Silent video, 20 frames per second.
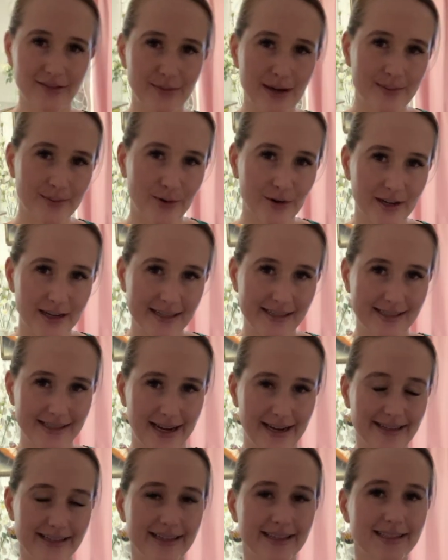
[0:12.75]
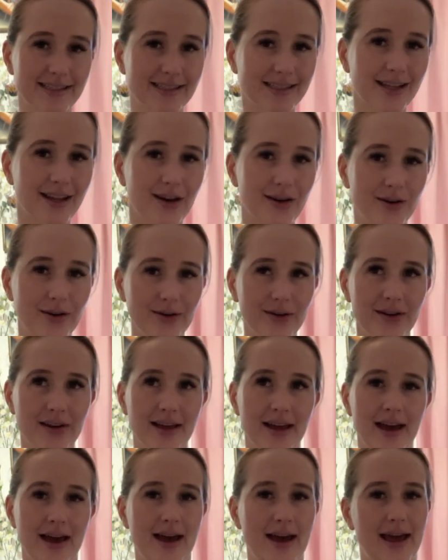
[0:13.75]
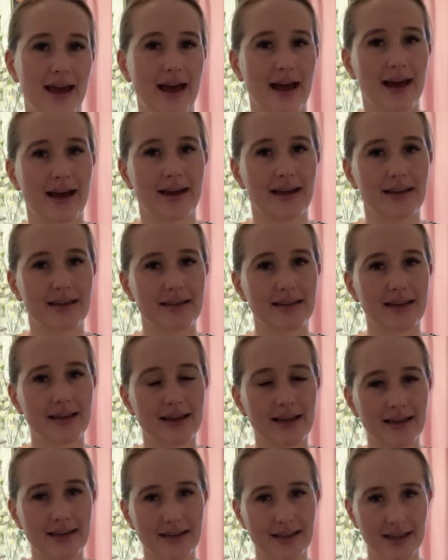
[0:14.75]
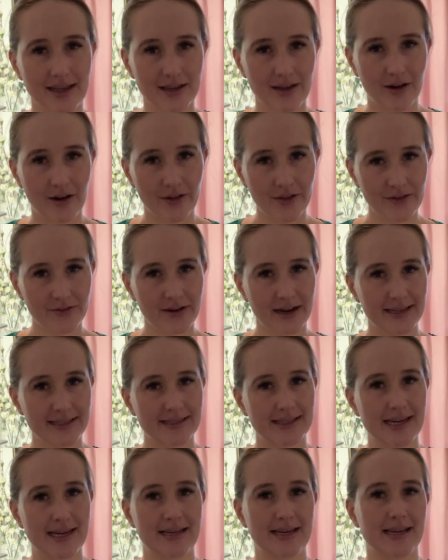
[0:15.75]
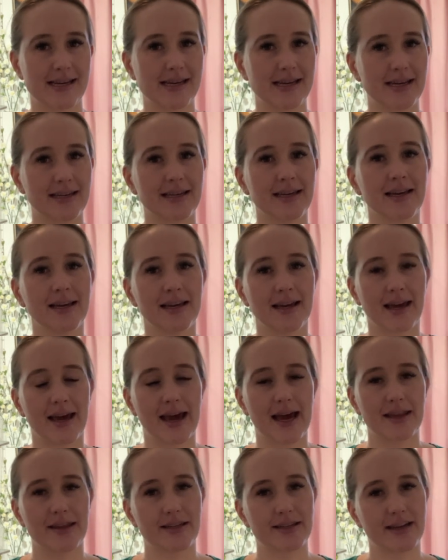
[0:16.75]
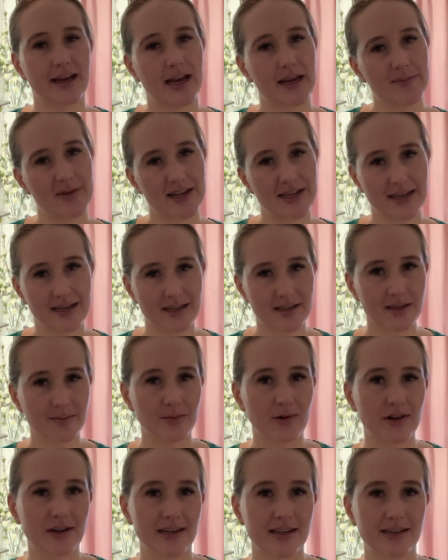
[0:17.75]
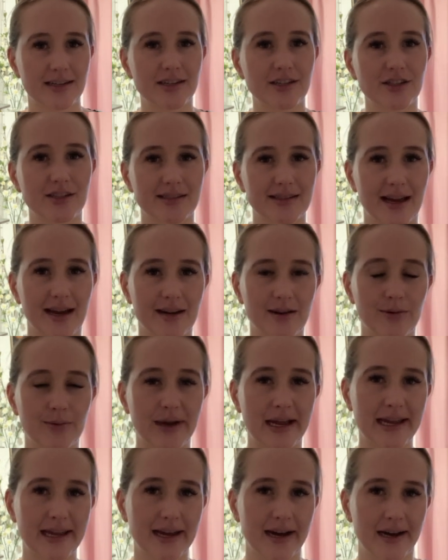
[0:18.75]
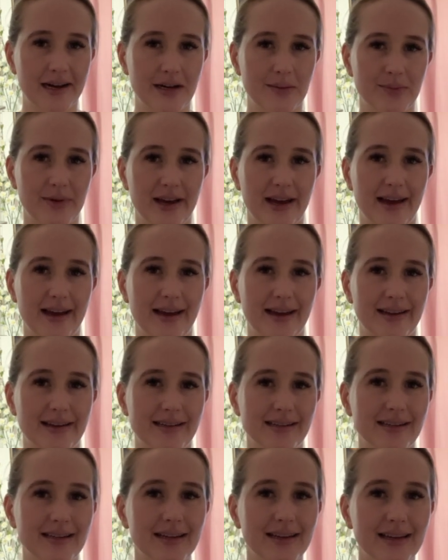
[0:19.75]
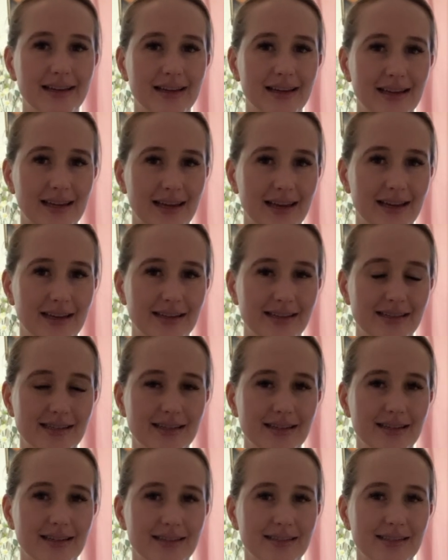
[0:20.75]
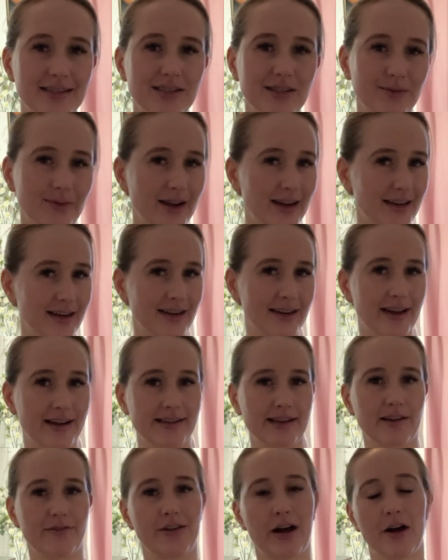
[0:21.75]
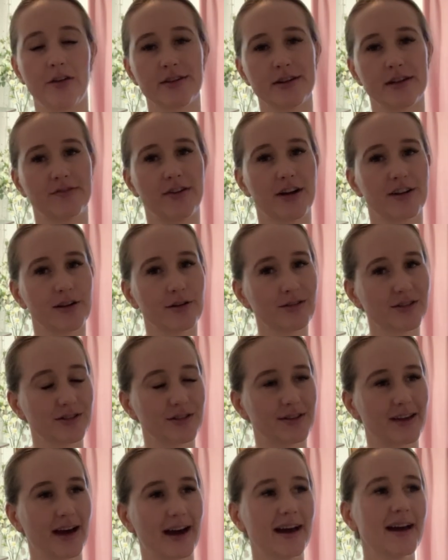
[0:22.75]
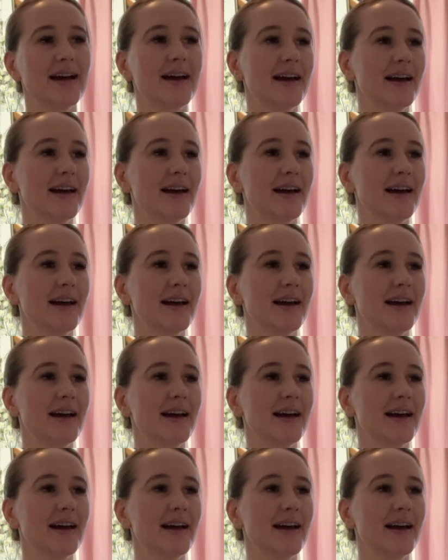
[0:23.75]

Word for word: my mornings nice and slow and get all the rest I need and the time I need in the morning to just kind of wake up and get situated because I found that if I don't do that,